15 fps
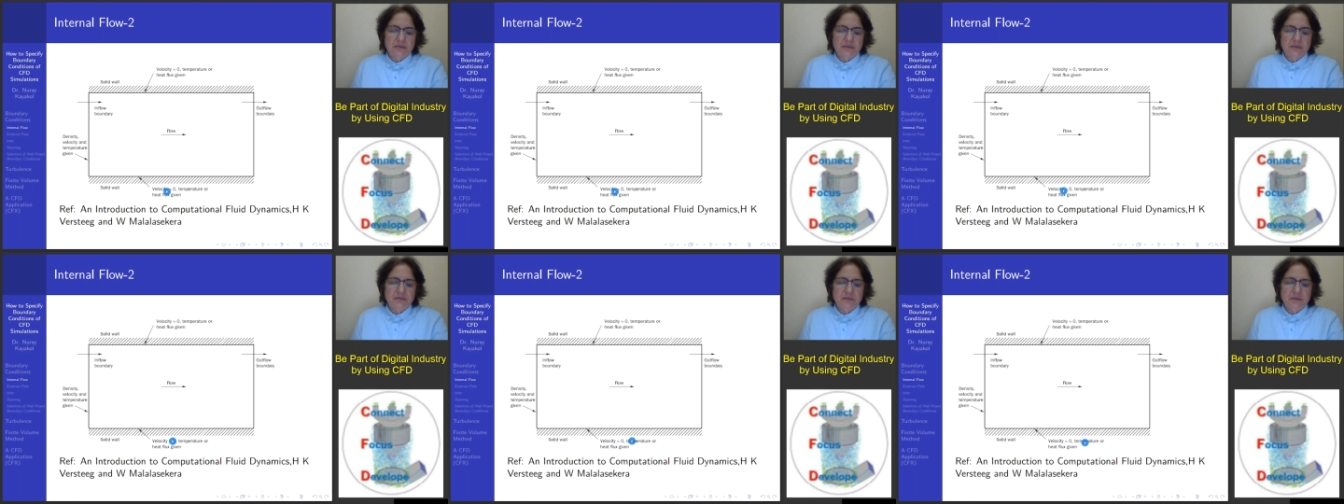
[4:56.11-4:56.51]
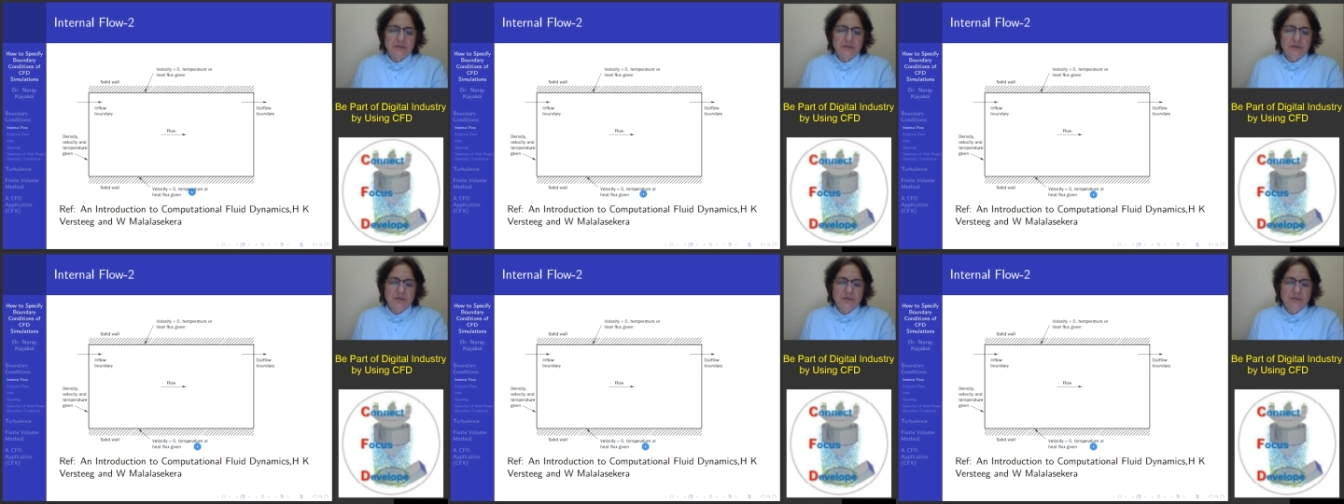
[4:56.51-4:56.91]
If you
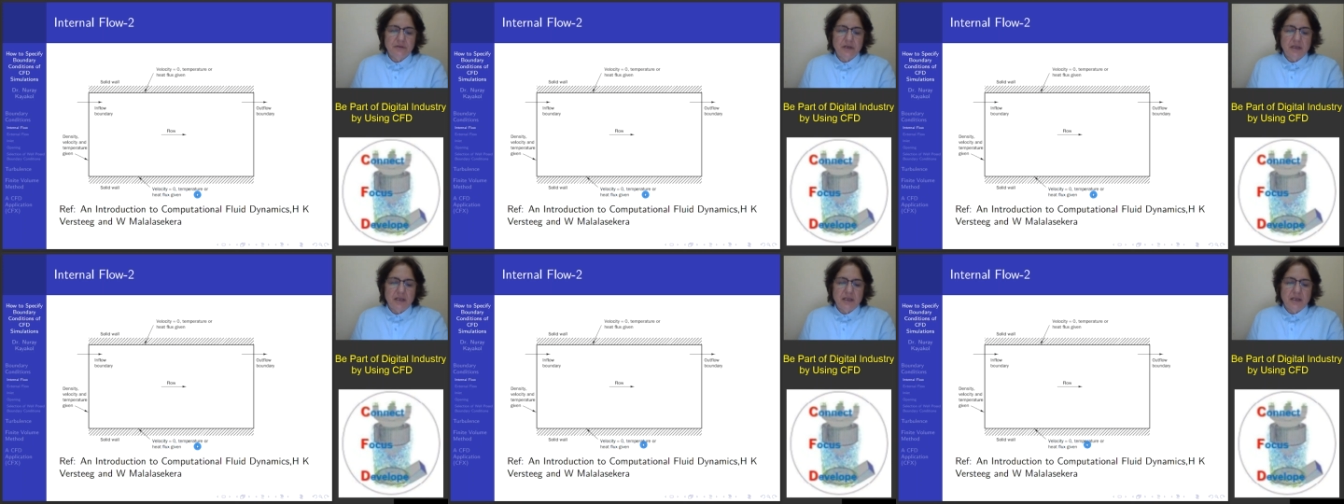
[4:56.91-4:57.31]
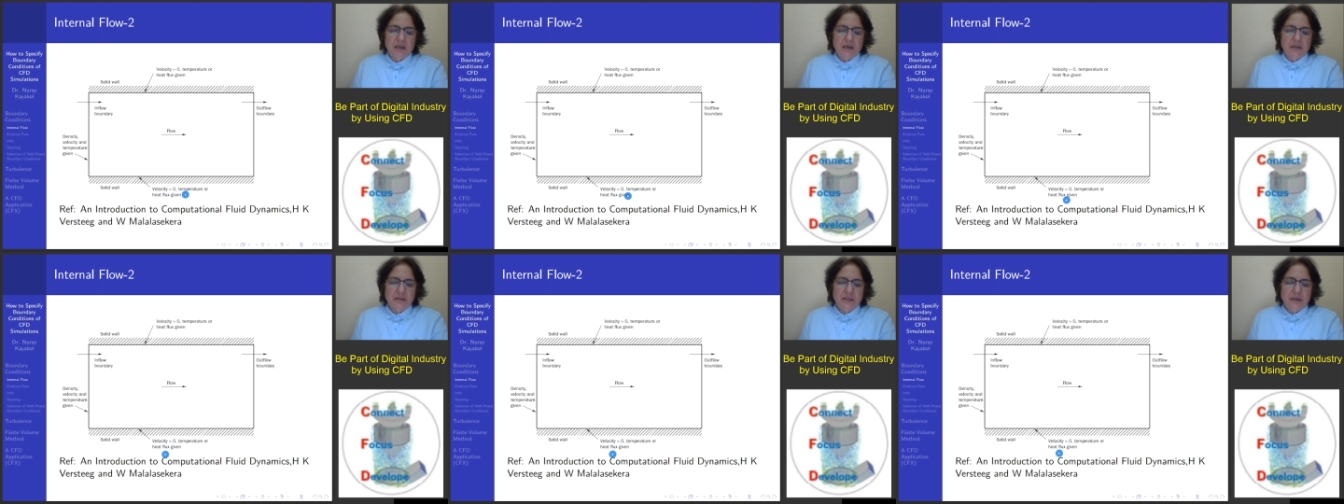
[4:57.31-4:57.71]
know
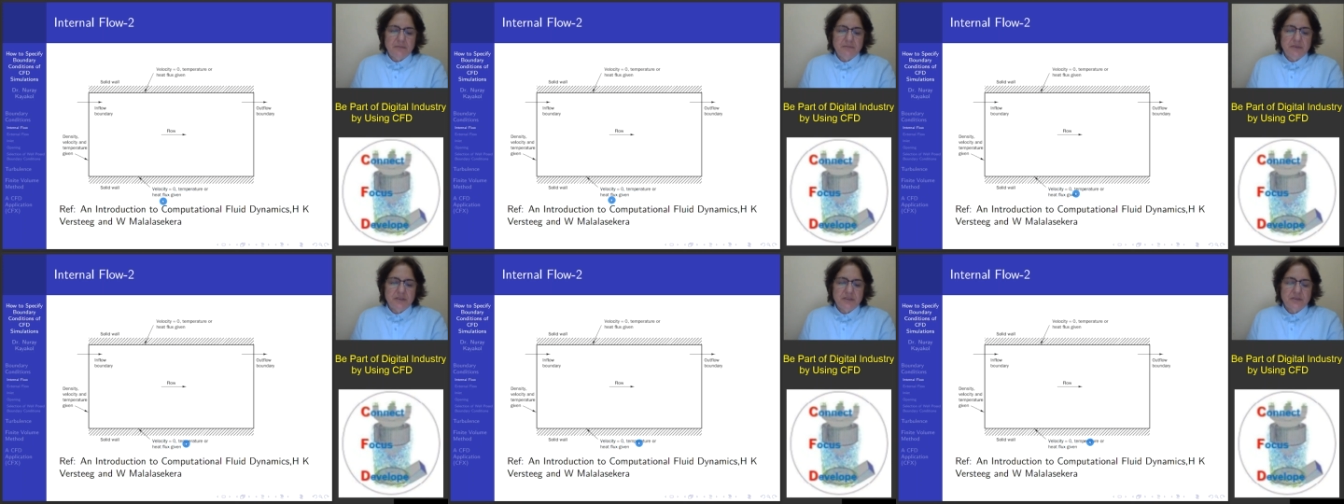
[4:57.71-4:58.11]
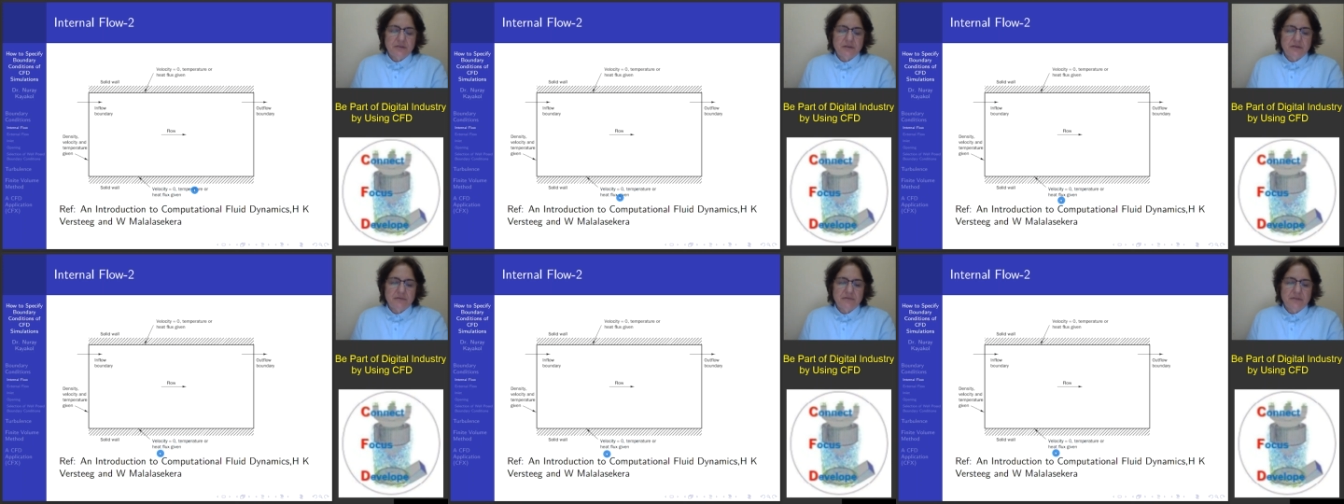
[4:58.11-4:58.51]
temperature
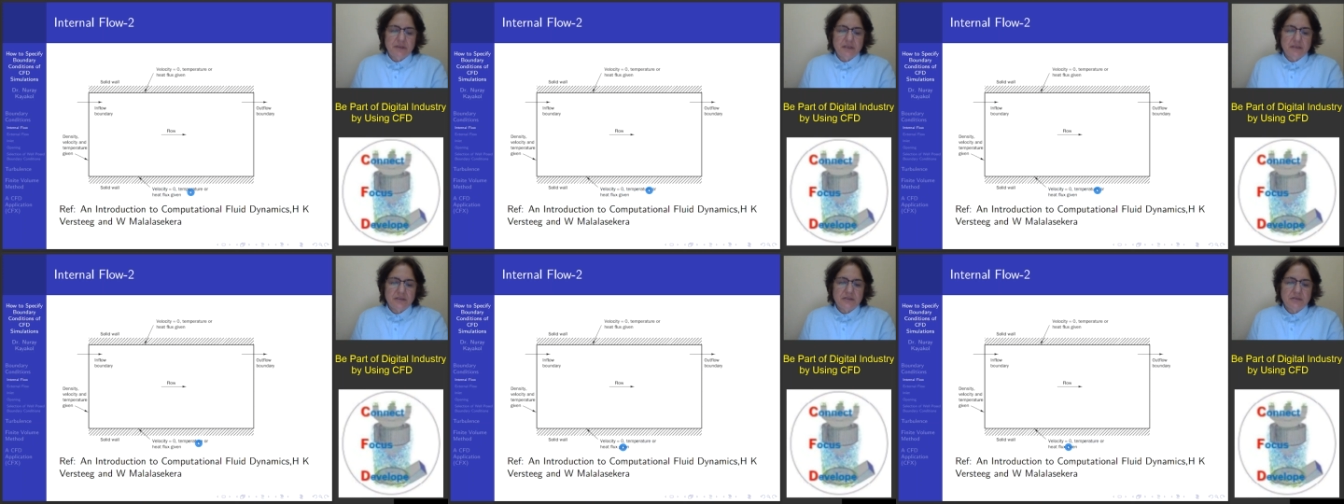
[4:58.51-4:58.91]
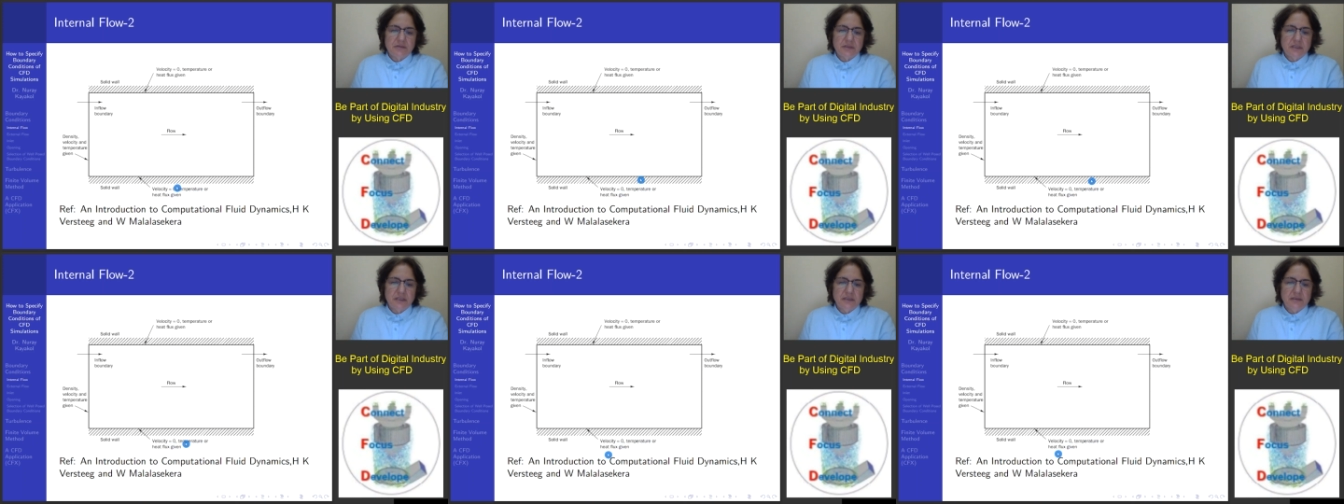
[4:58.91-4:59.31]
or flux, you
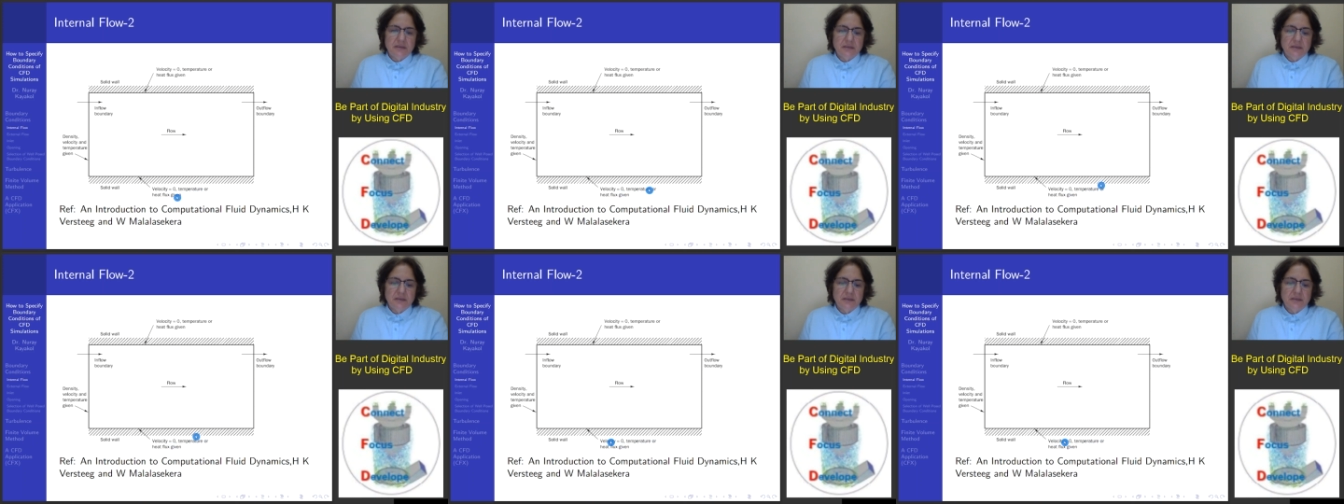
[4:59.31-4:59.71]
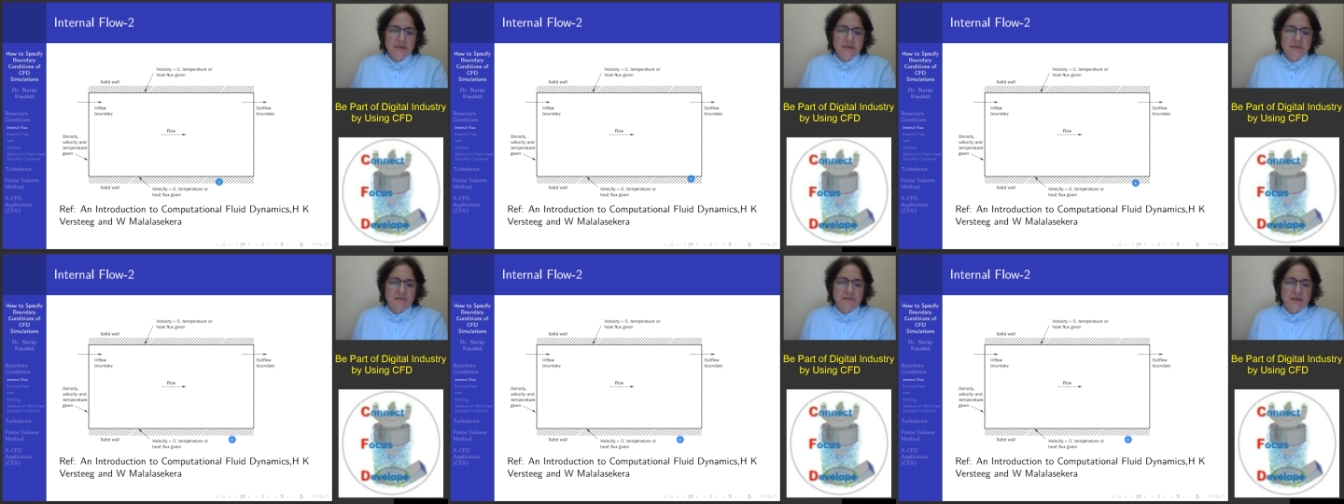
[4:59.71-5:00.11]
can
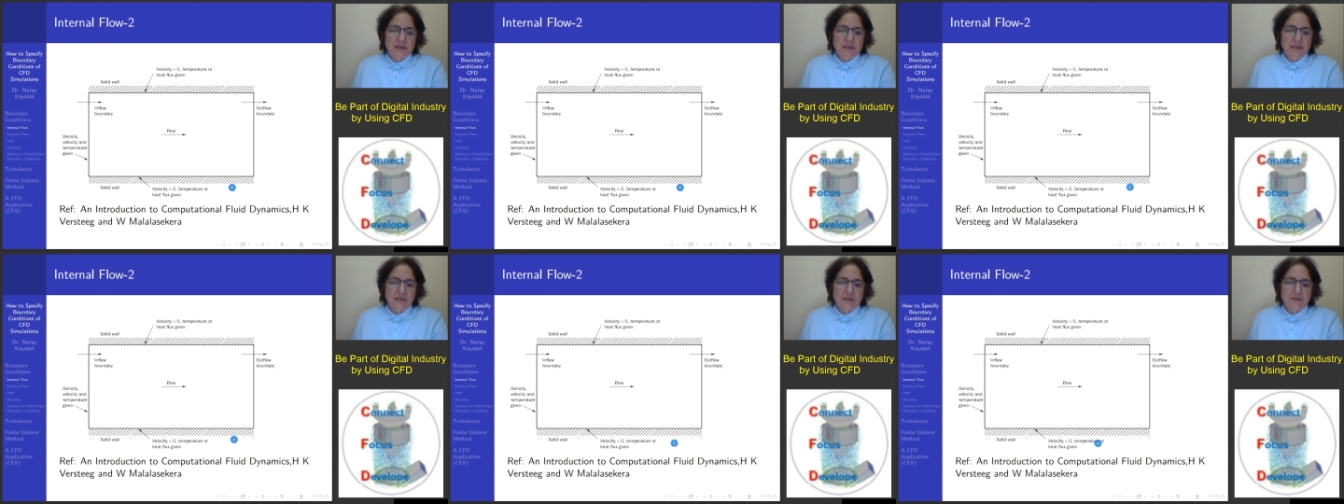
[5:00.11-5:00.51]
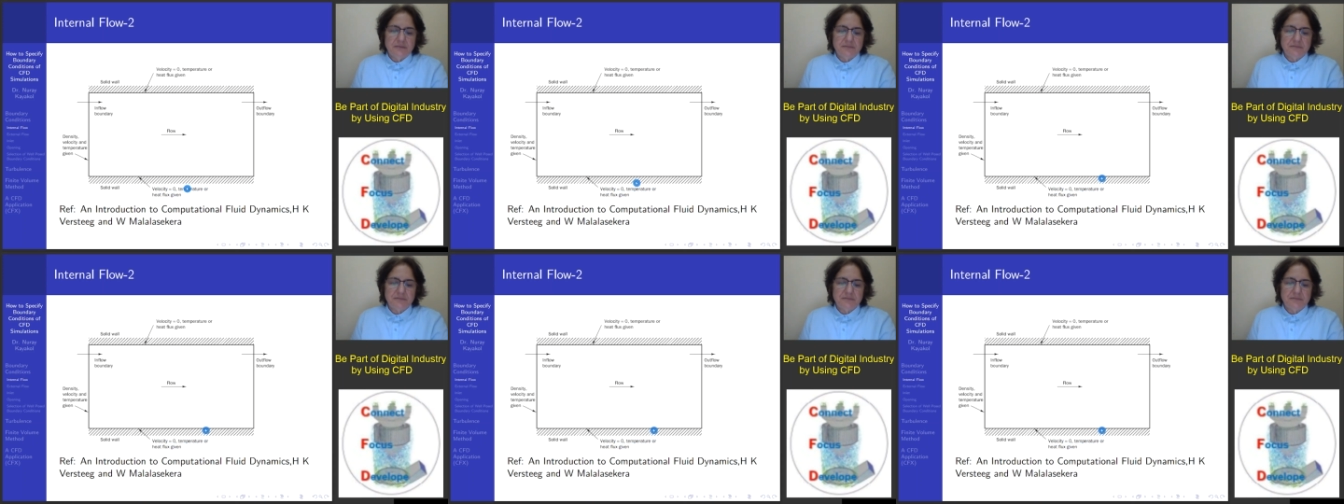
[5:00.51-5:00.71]
define.